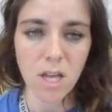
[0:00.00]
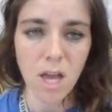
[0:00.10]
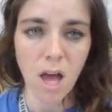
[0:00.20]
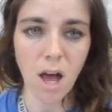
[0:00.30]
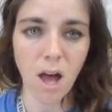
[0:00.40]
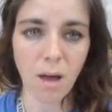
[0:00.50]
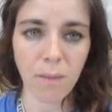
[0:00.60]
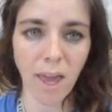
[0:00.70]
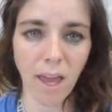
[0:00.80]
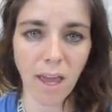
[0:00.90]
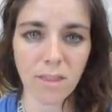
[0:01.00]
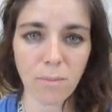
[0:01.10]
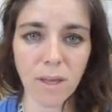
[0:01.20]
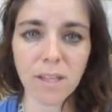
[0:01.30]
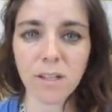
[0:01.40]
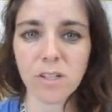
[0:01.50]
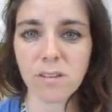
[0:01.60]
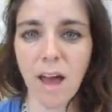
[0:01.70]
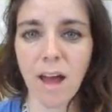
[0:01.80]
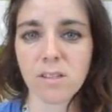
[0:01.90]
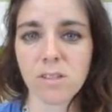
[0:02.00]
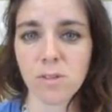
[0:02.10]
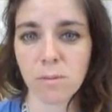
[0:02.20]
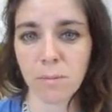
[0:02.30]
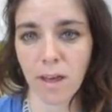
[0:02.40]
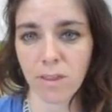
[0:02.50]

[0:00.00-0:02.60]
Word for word: Um, and the big leaders of that, Susan B.